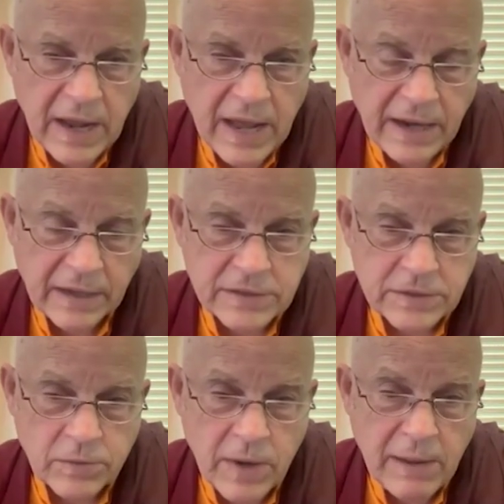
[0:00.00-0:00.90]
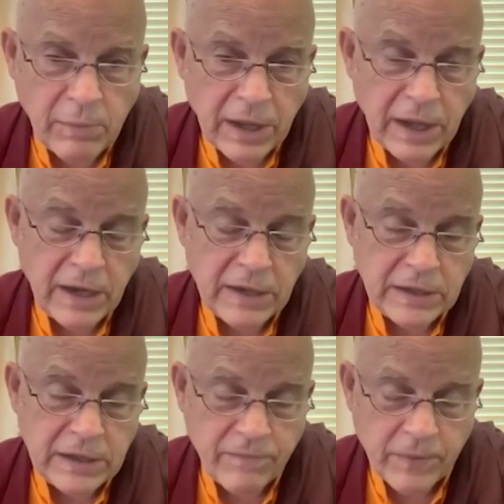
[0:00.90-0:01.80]
an extremely
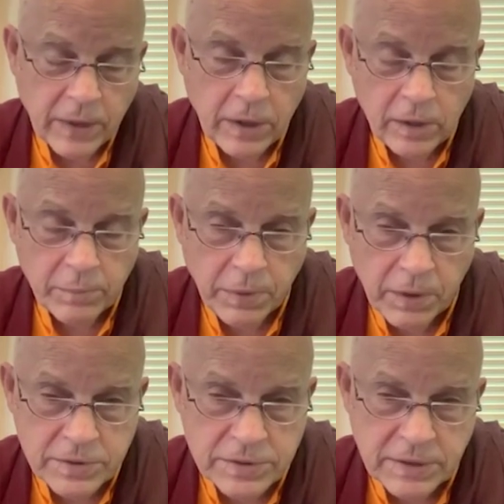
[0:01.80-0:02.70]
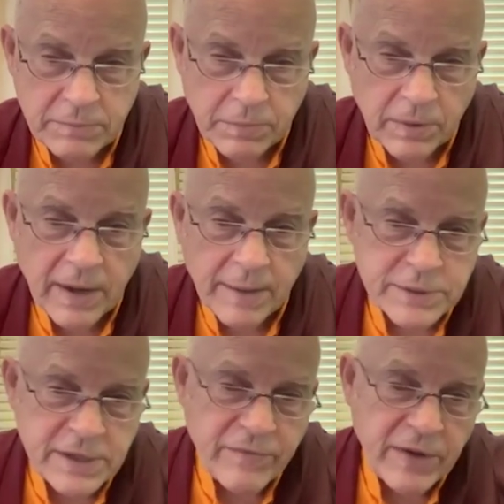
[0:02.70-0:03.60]
difficult person,
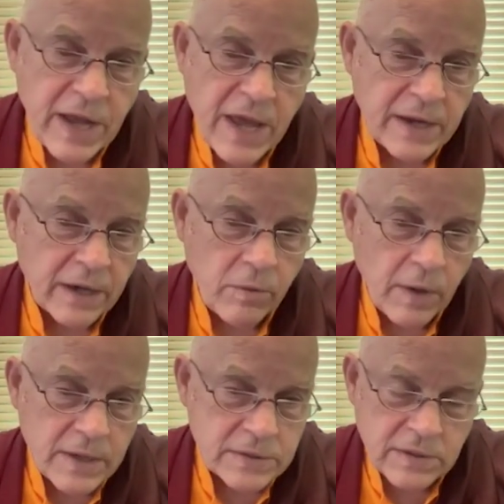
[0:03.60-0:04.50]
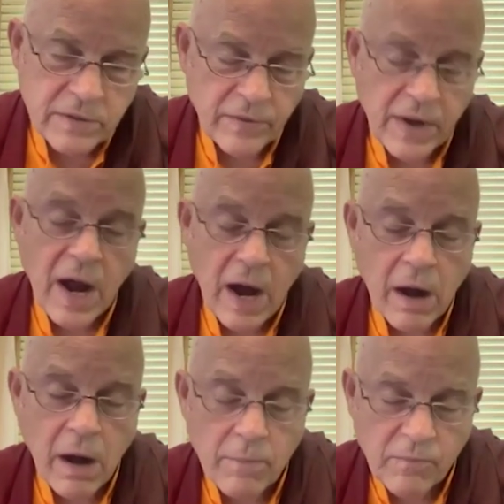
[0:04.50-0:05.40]
perhaps even an aggressive,
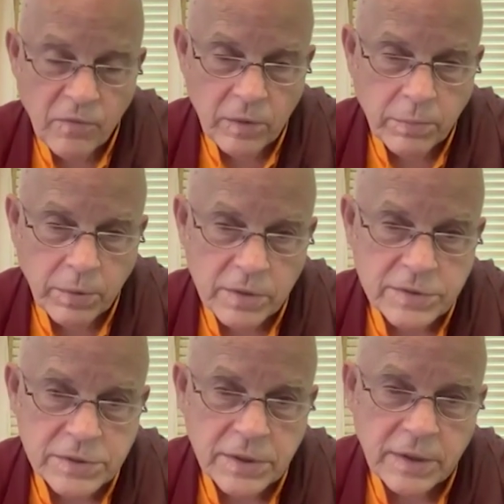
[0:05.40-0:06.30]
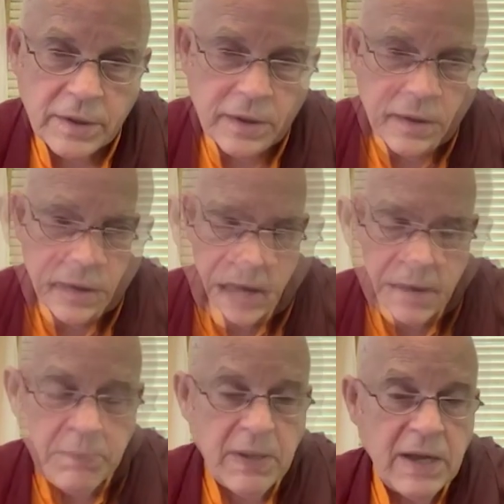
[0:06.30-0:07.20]
harmful person,
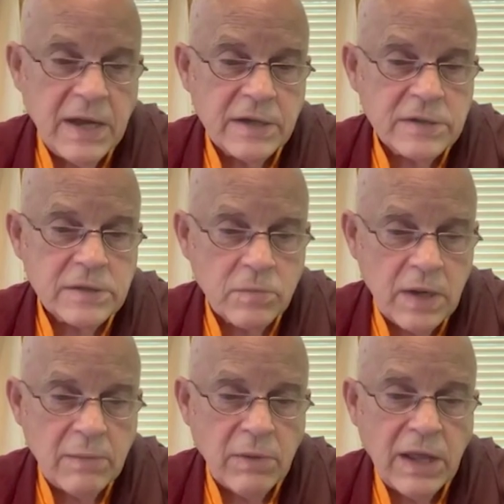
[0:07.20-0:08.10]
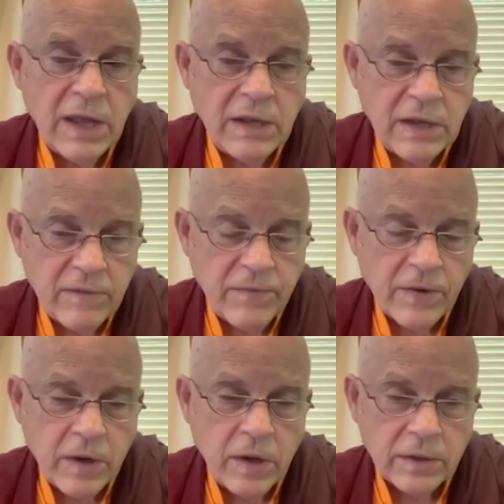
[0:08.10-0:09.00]
can be extremely
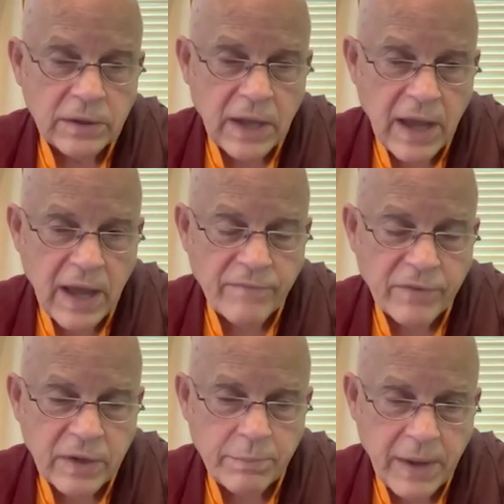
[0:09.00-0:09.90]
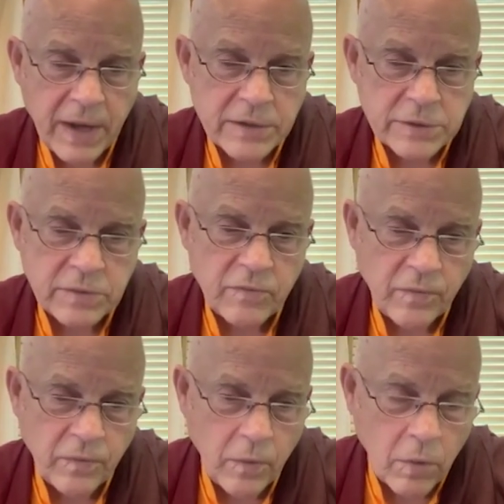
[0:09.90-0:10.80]
difficult to have compassion
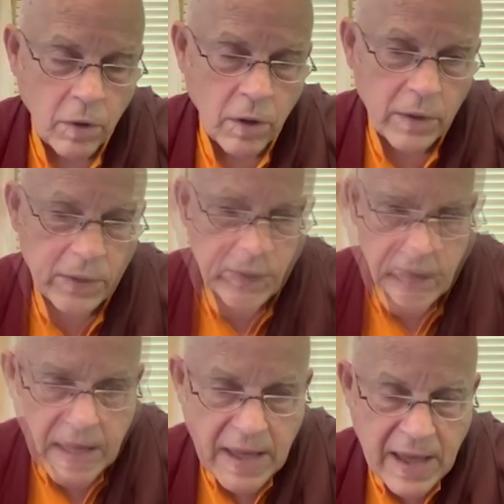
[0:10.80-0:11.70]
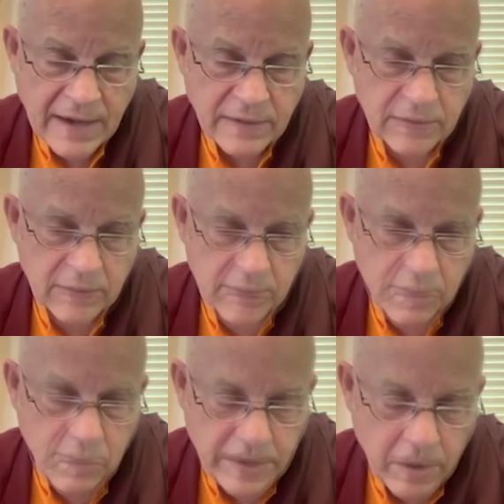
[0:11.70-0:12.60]
for. And
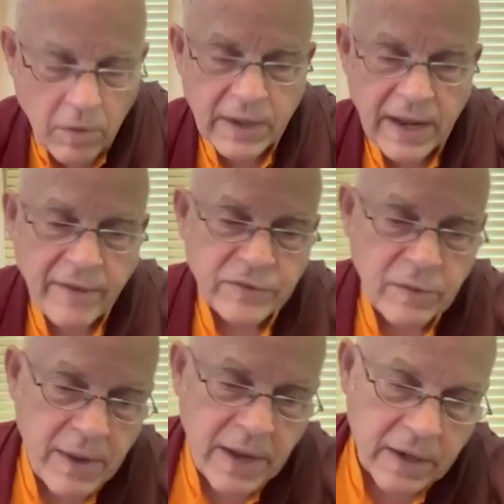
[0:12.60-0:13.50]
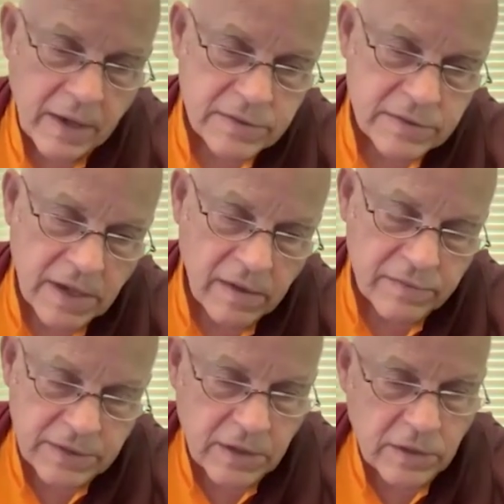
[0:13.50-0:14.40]
we don't have to make
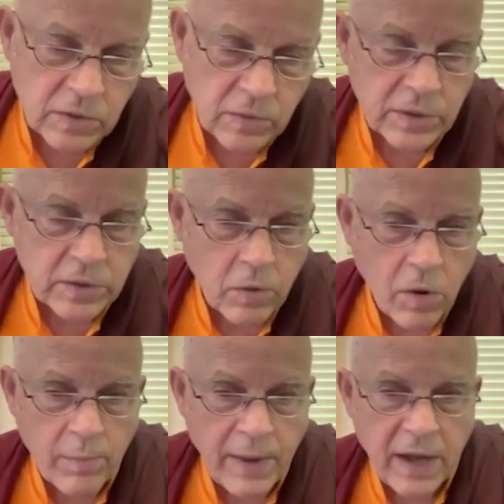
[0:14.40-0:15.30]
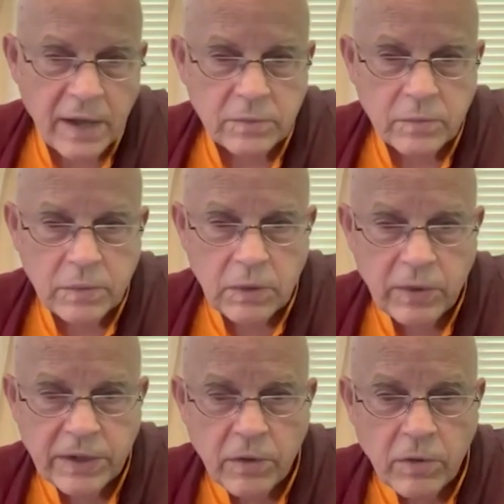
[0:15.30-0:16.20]
ourselves into a doormat.
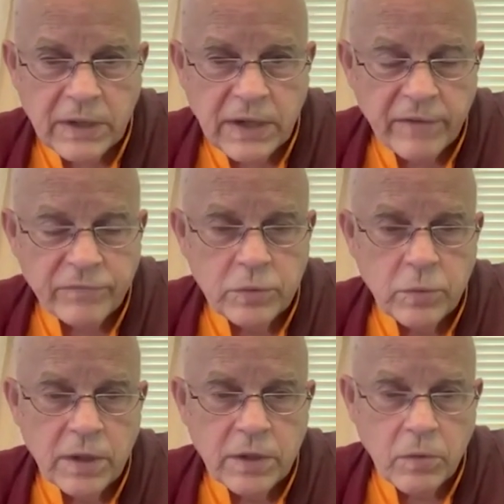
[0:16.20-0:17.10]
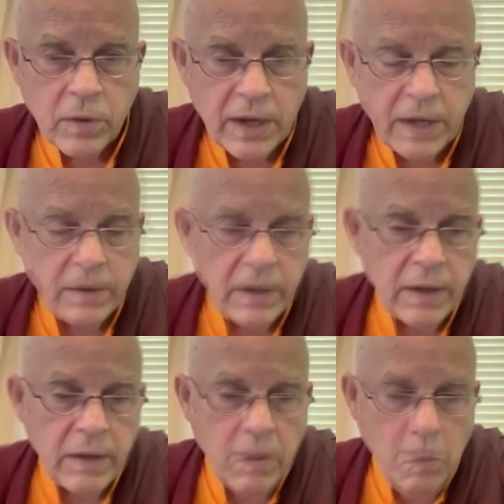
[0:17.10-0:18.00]
We don't have to agree
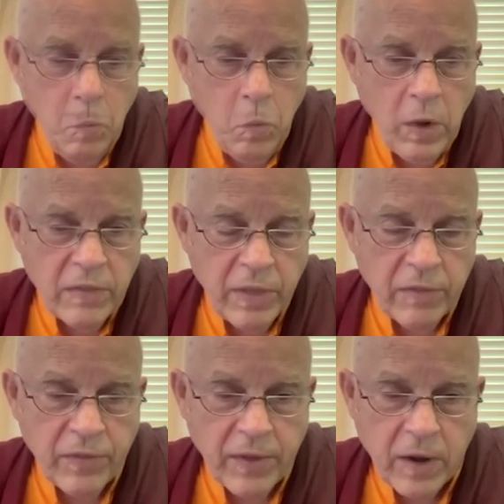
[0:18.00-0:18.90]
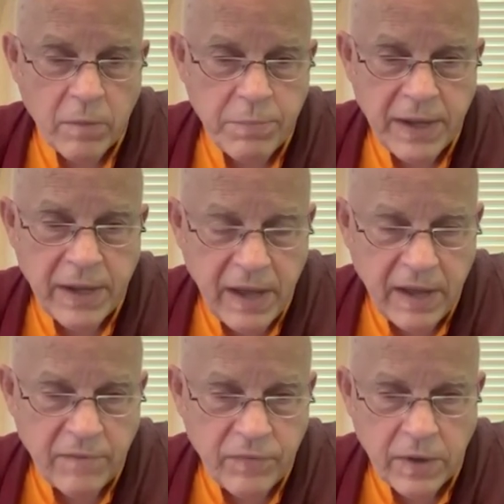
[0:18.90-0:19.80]
with their
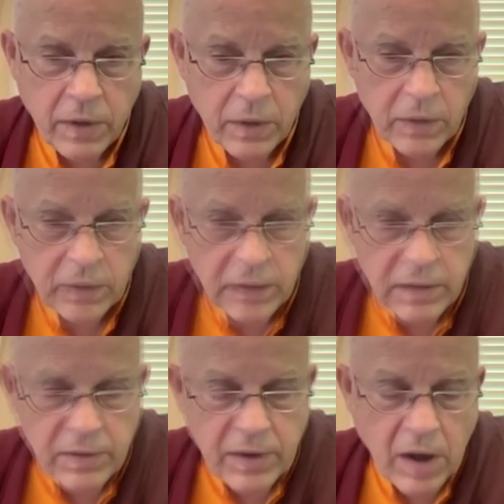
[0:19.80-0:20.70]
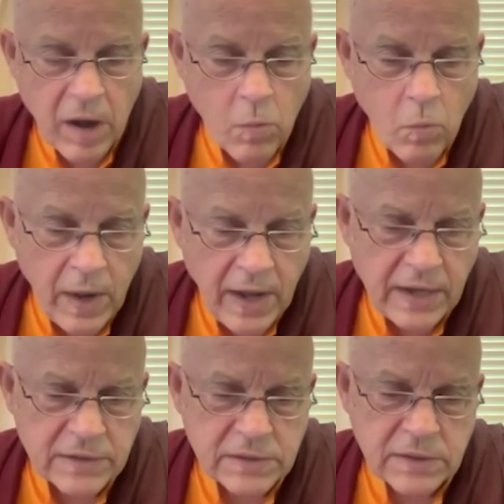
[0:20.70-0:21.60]
behavior. There are
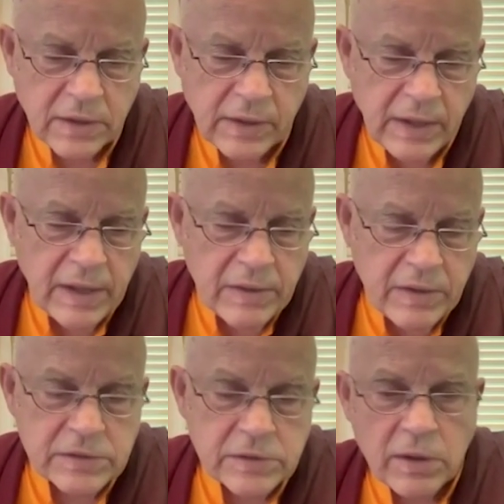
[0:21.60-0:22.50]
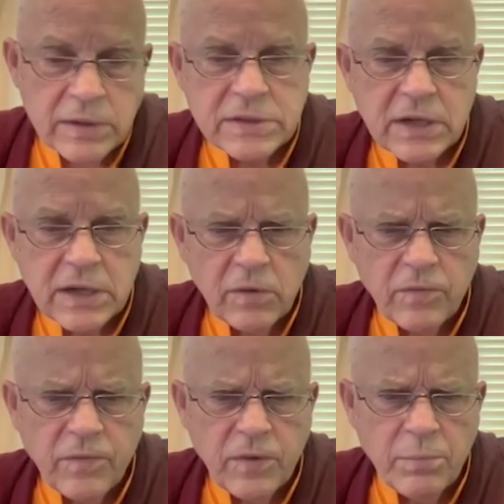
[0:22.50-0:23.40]
ways, it's called
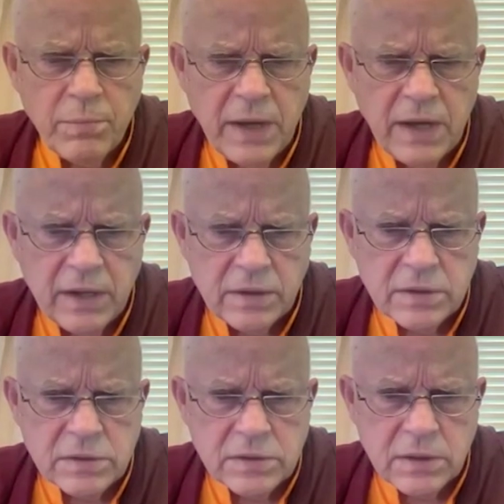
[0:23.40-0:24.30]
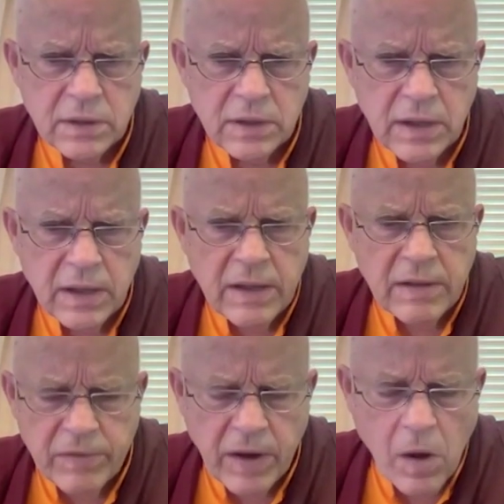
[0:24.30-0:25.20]
skillful means.
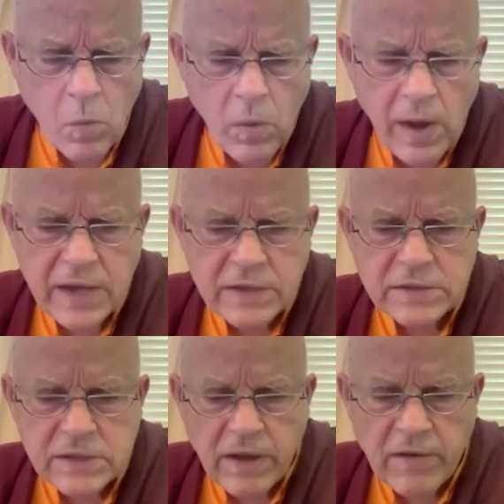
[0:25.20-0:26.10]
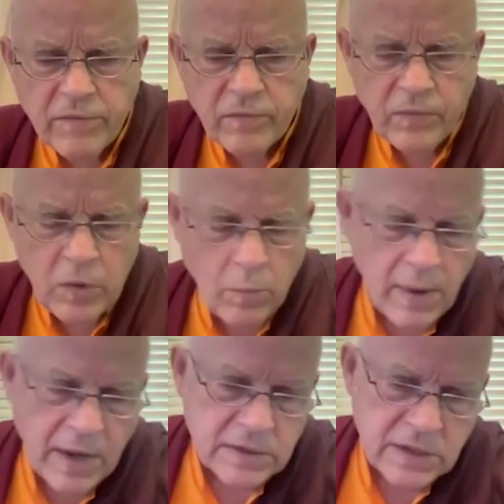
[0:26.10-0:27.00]
There are ways of, you
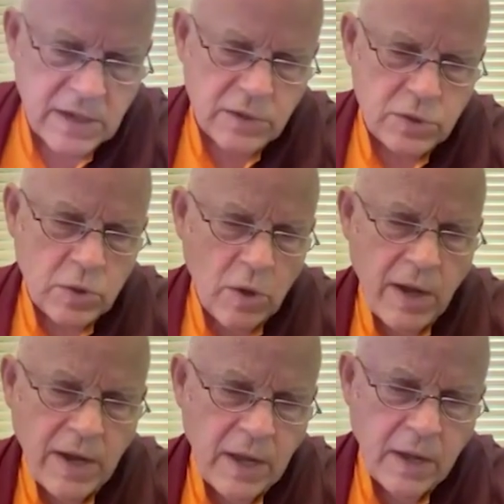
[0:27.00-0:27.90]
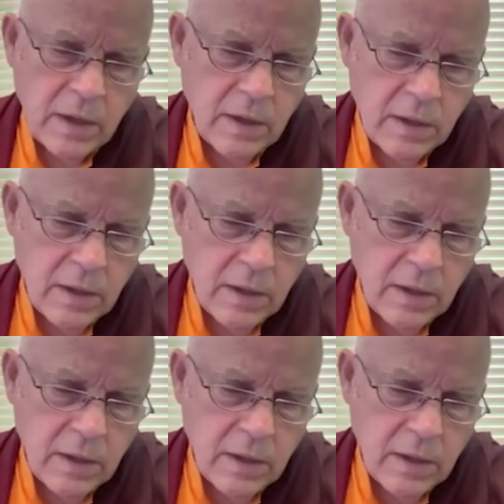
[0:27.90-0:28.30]
might say, joining